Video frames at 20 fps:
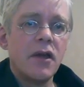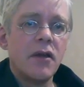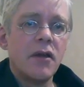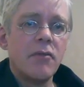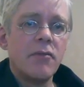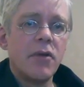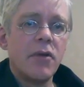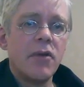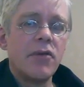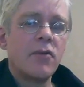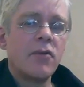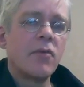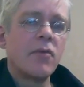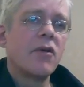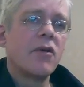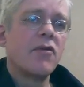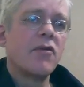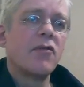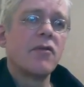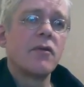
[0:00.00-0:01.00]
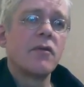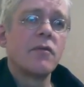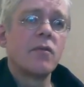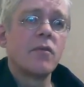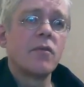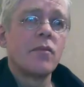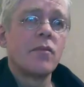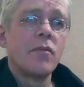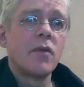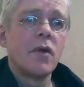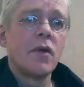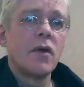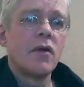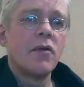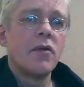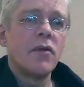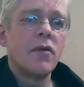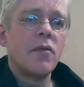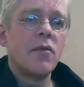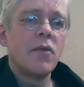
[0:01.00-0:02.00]
both of which
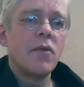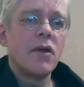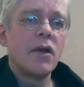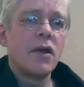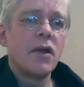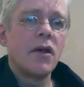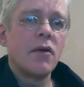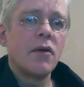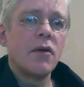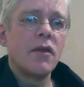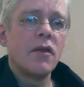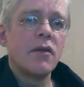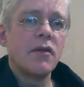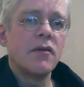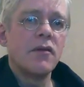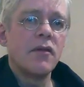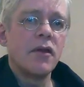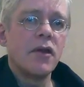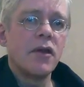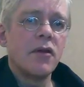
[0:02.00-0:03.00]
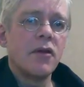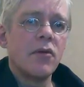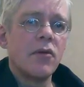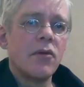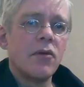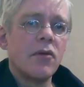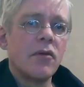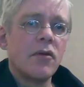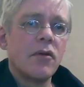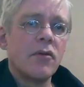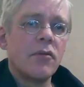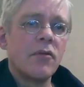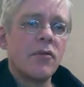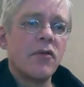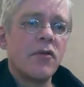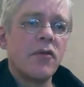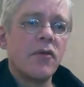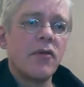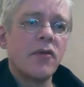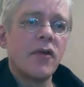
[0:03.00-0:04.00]
don't really go in the D chord. It
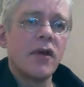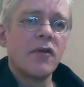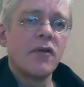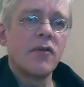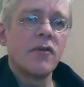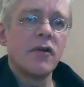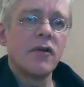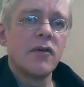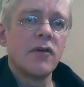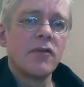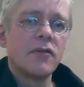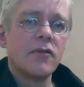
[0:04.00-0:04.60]
still sounds nice.